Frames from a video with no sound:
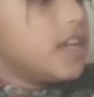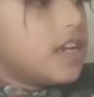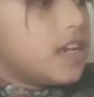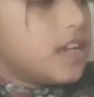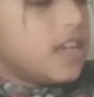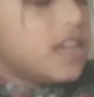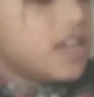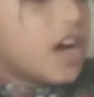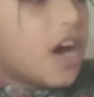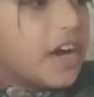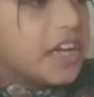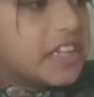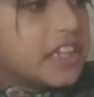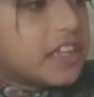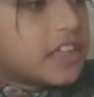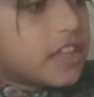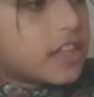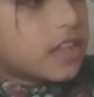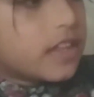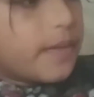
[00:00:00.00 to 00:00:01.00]

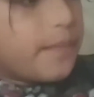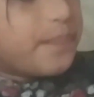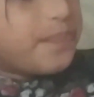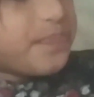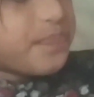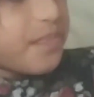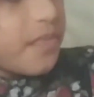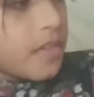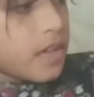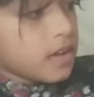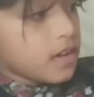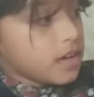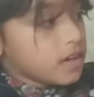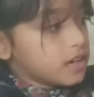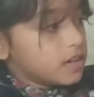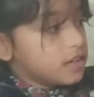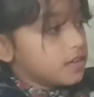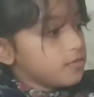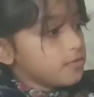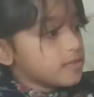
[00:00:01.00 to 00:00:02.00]
9th,
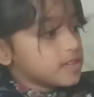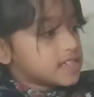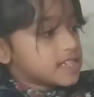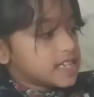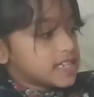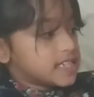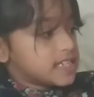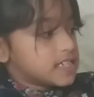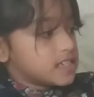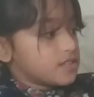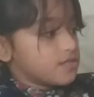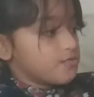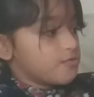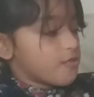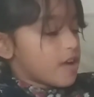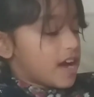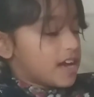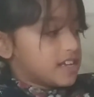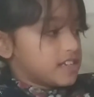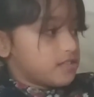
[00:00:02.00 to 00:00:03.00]

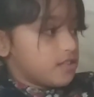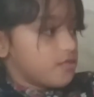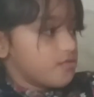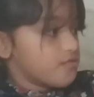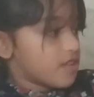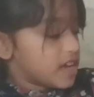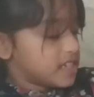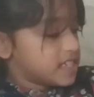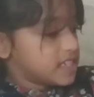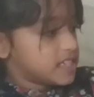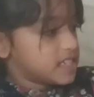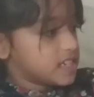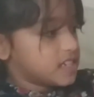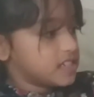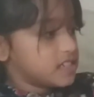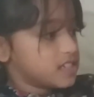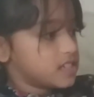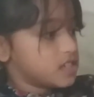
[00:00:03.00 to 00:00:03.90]
Resistance